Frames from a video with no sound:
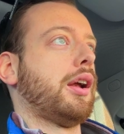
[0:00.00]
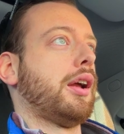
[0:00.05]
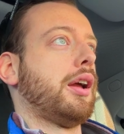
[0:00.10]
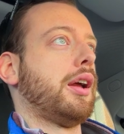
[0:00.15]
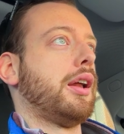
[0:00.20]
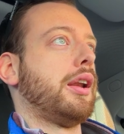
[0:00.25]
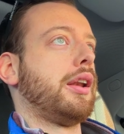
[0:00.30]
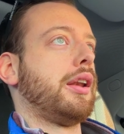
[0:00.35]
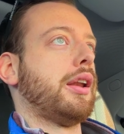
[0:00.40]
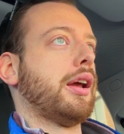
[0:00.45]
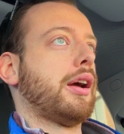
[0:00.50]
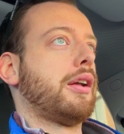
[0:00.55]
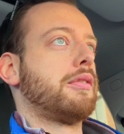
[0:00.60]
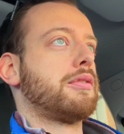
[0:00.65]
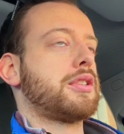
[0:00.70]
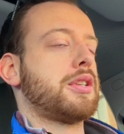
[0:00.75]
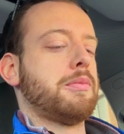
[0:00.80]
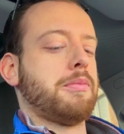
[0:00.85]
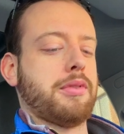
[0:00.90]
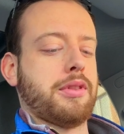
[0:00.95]
And out of
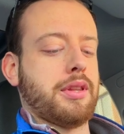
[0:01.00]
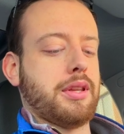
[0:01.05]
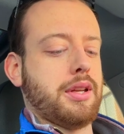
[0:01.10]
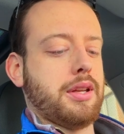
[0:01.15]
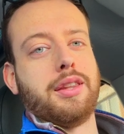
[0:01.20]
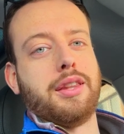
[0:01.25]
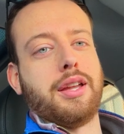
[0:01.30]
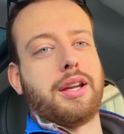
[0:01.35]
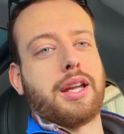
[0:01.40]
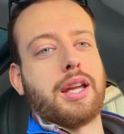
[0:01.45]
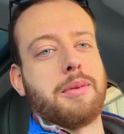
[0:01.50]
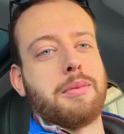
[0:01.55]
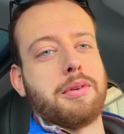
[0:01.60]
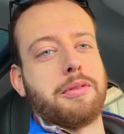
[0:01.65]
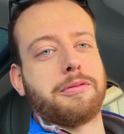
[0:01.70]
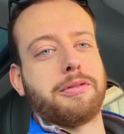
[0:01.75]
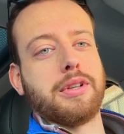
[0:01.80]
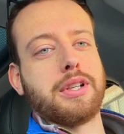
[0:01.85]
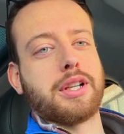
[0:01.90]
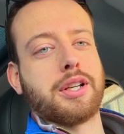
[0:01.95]
sympathy, they gave me
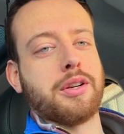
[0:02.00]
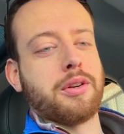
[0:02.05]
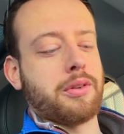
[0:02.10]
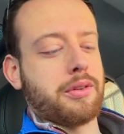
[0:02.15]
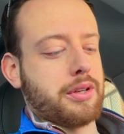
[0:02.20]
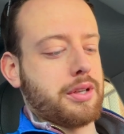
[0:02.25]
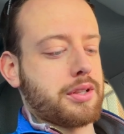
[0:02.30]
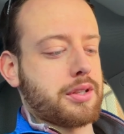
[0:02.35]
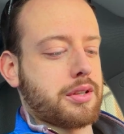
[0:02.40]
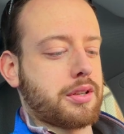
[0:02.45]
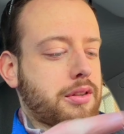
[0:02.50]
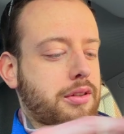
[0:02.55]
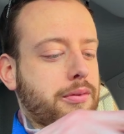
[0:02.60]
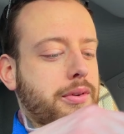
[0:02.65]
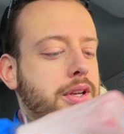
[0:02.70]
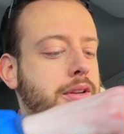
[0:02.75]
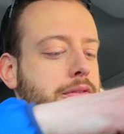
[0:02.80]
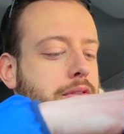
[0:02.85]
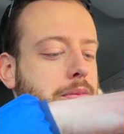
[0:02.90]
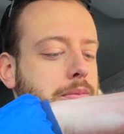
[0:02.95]
free cannolis.
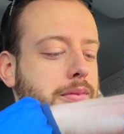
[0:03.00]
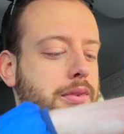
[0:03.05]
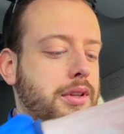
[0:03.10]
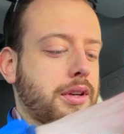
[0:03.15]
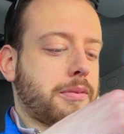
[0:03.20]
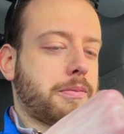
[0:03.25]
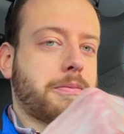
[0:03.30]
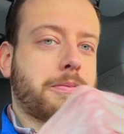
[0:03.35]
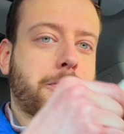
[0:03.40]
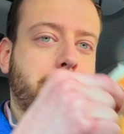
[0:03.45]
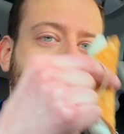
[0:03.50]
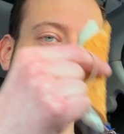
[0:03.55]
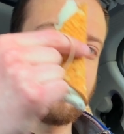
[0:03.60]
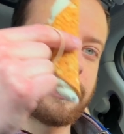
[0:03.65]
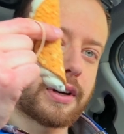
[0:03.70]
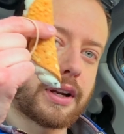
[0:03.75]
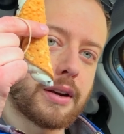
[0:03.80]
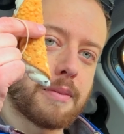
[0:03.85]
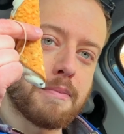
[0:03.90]
Three of them. They're freaking